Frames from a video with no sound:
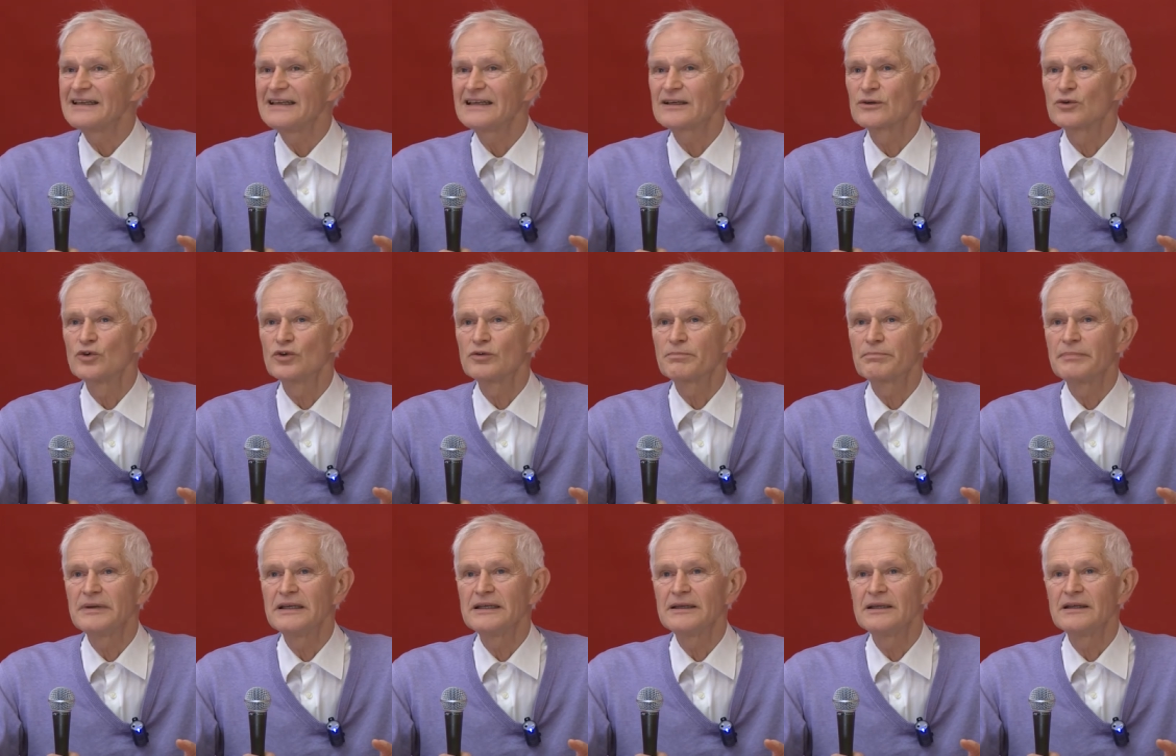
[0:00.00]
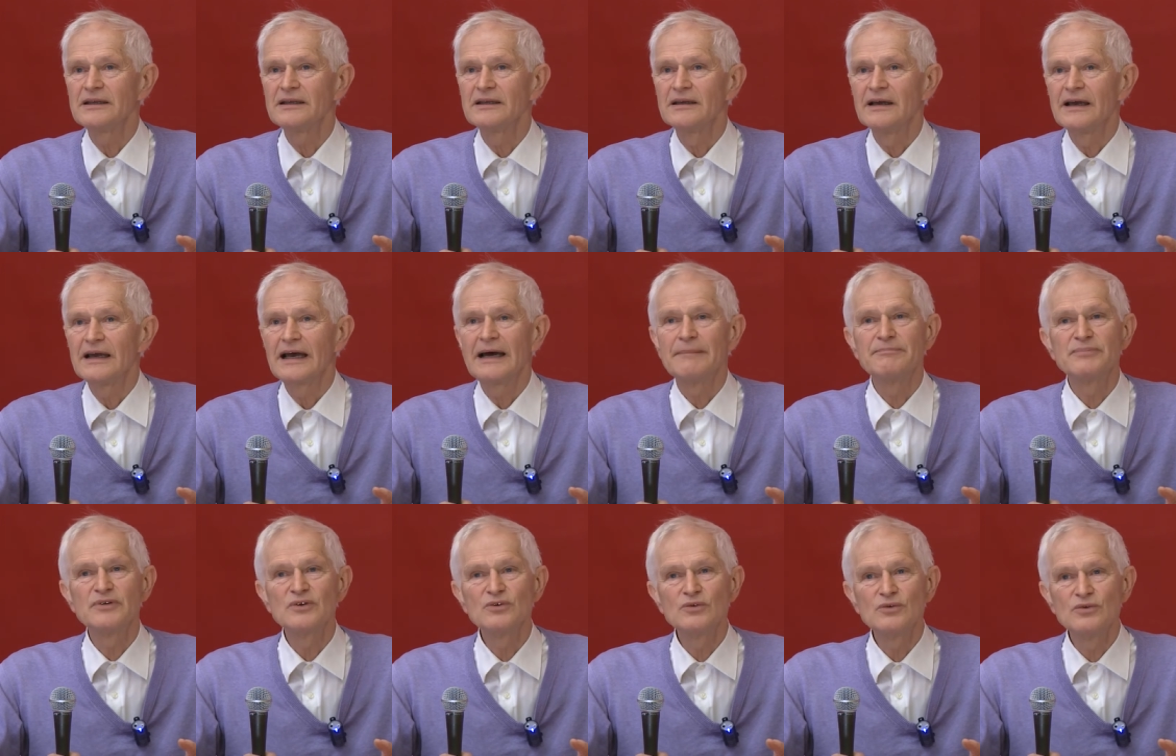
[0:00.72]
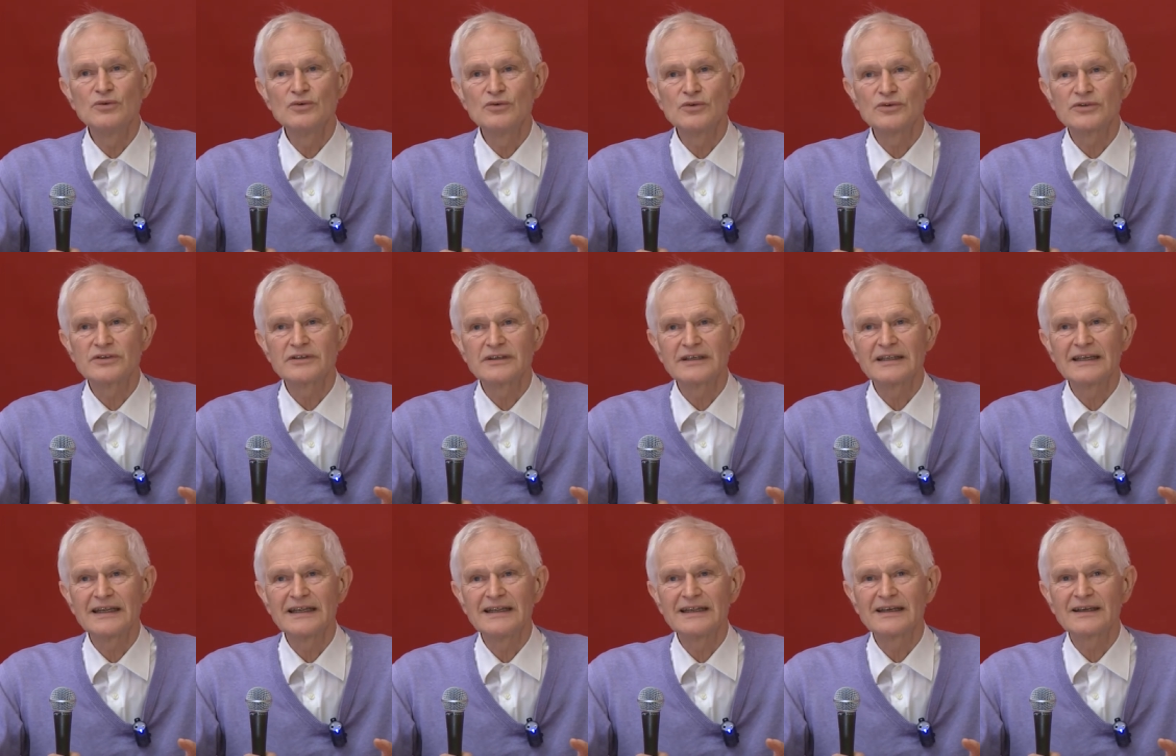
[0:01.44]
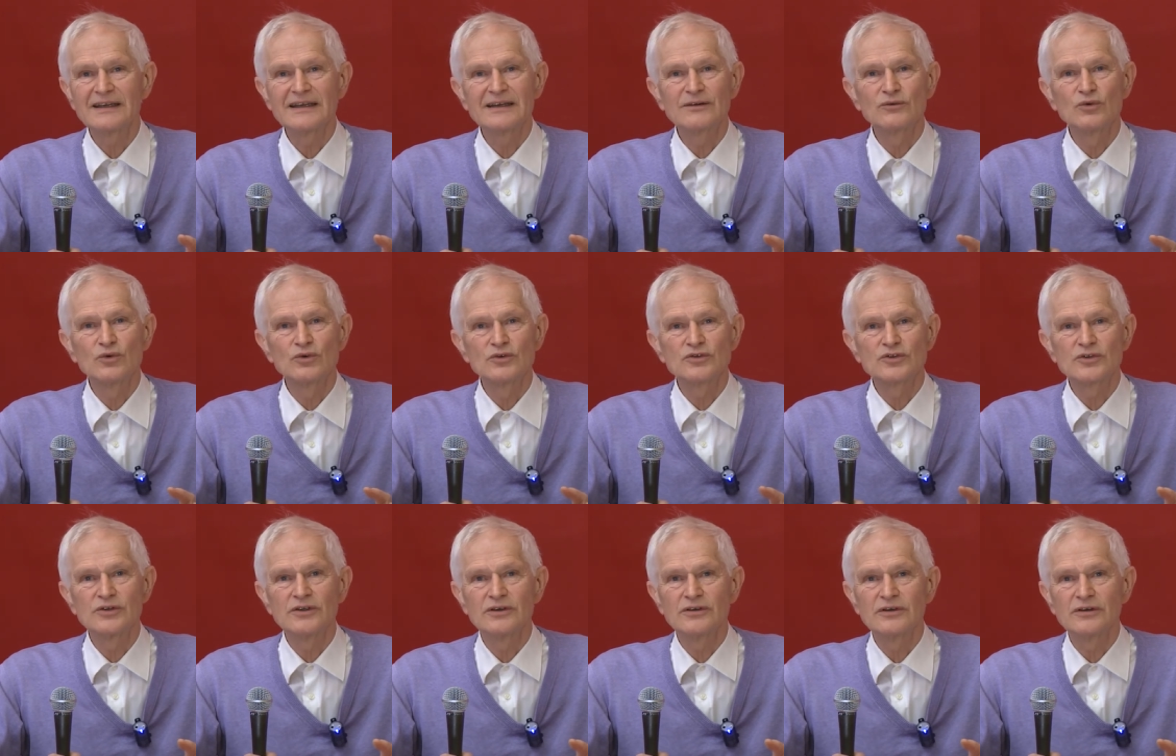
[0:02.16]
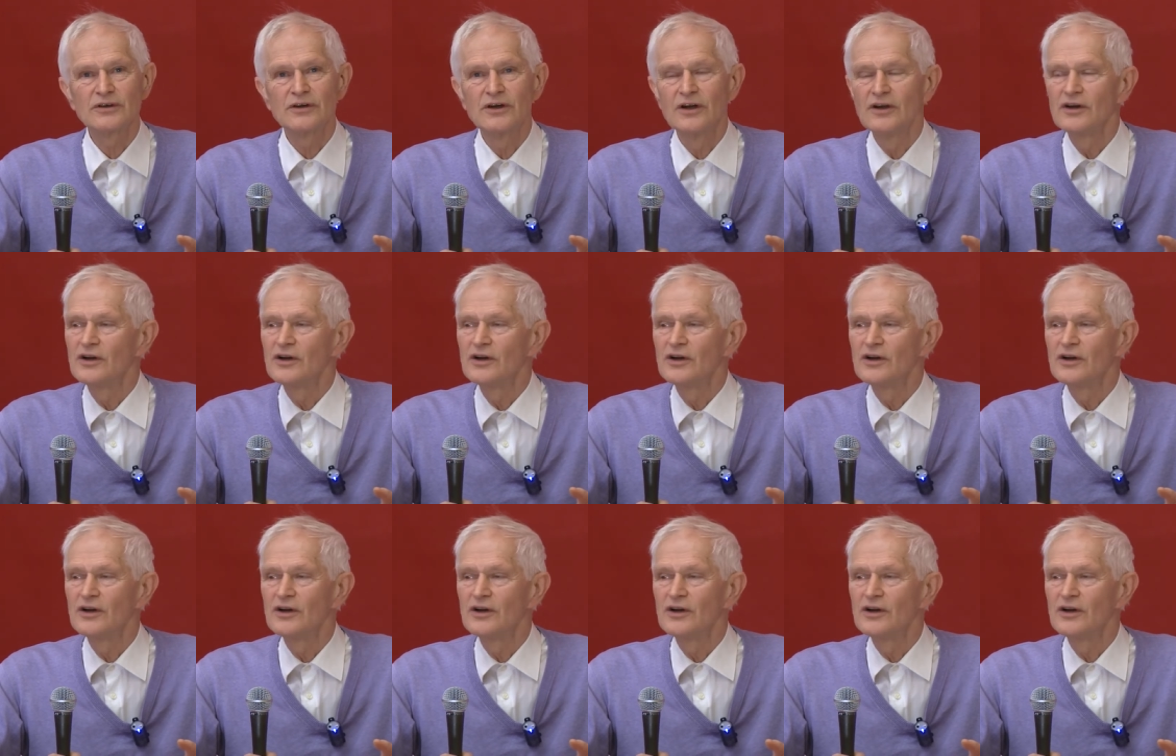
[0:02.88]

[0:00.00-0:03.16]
It could be abused, it could